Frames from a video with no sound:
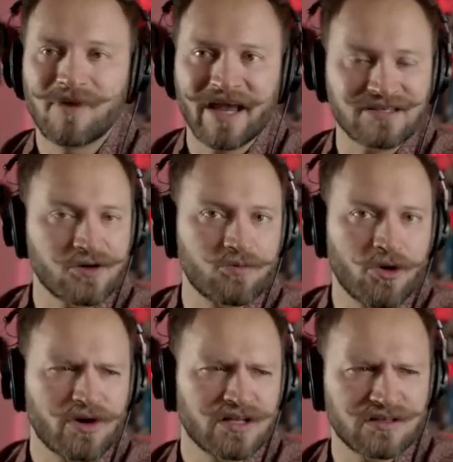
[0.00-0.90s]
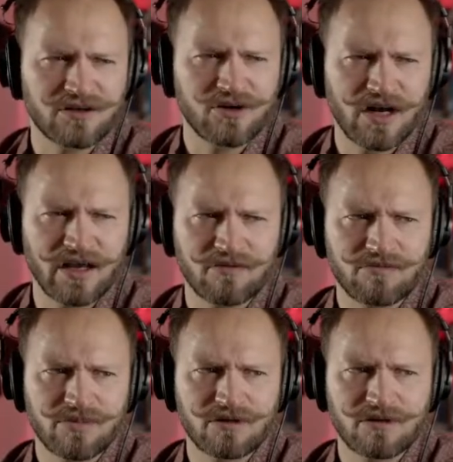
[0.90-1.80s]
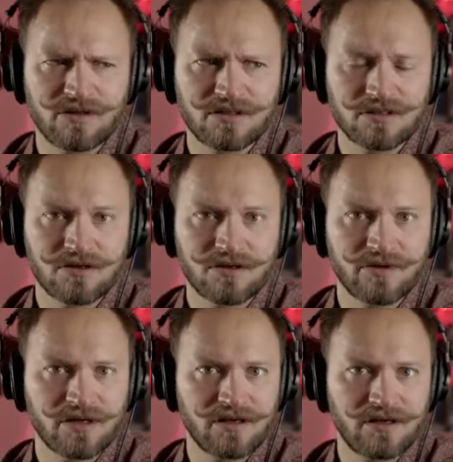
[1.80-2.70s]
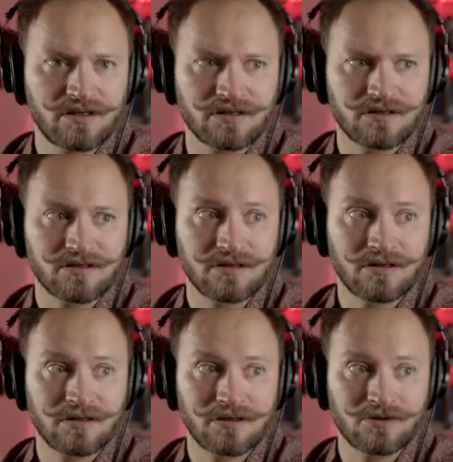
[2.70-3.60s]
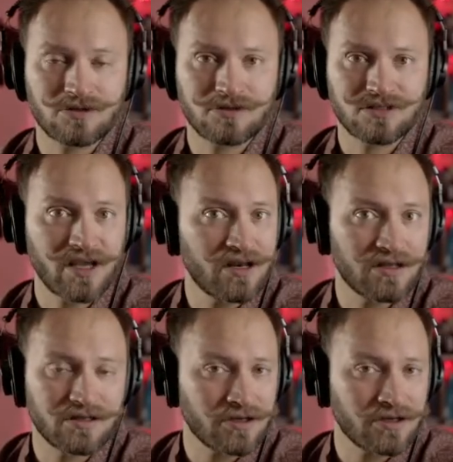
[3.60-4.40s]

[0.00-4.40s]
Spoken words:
X component, and you're like, but this is not even hit. The users hate it.